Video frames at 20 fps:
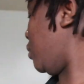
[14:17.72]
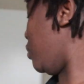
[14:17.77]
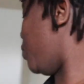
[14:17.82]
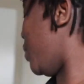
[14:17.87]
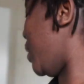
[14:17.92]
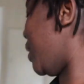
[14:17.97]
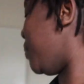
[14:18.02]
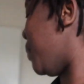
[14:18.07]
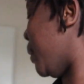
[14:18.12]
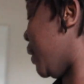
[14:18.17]

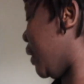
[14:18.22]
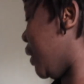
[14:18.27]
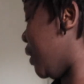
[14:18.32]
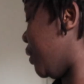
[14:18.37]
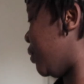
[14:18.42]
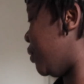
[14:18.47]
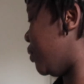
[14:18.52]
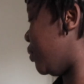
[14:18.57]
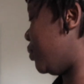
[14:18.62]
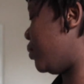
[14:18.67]
Where's my
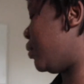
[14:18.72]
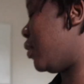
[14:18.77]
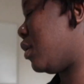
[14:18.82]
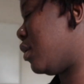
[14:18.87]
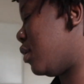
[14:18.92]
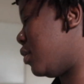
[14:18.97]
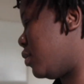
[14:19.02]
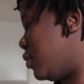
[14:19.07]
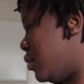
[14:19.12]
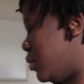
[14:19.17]
ketchup?
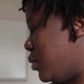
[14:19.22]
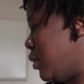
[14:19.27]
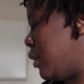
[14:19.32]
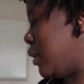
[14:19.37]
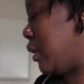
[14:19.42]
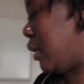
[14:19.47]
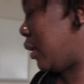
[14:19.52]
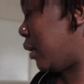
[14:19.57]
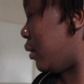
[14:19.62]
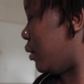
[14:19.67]
Oh,
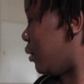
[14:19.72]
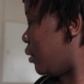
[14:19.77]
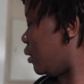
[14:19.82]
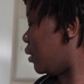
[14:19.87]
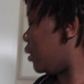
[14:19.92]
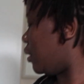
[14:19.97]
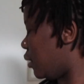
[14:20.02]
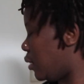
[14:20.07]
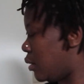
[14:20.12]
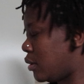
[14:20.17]
it's here.
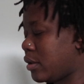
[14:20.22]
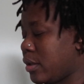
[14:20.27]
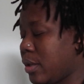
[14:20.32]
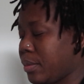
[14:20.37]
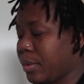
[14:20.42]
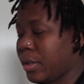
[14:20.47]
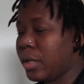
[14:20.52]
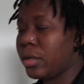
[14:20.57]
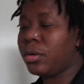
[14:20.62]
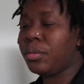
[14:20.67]
So
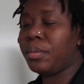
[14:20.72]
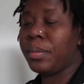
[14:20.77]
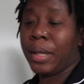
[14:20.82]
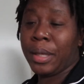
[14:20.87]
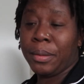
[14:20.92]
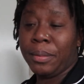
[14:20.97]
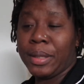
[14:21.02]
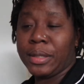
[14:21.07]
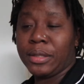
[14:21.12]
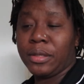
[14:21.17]
I'm gonna
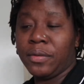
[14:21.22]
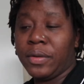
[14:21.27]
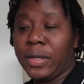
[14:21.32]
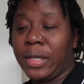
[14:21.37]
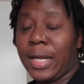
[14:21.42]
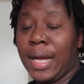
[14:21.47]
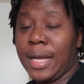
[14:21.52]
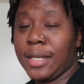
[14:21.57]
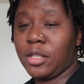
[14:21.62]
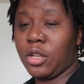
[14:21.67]
make myself a
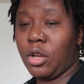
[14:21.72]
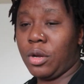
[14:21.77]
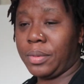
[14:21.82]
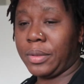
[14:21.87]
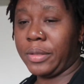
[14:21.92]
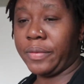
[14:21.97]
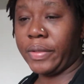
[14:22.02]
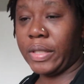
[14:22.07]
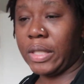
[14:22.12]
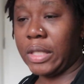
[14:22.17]
nice cup
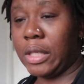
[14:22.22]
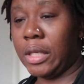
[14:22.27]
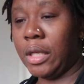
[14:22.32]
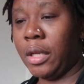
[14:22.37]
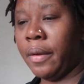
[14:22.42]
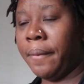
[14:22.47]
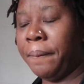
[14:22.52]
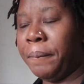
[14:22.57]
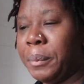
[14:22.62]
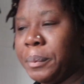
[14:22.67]
of
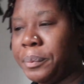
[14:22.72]
tea,